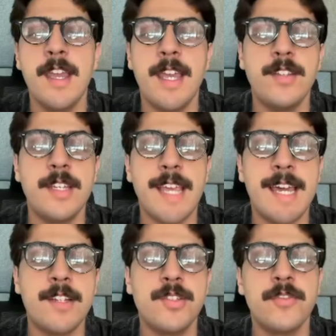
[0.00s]
and you can
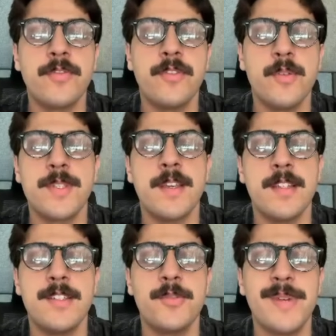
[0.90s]
add it to your flows
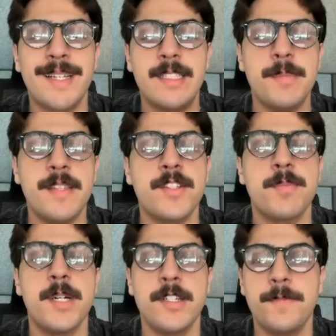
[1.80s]
directly by this
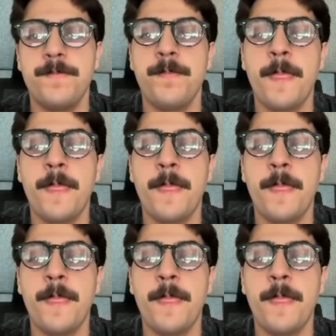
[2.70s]
button.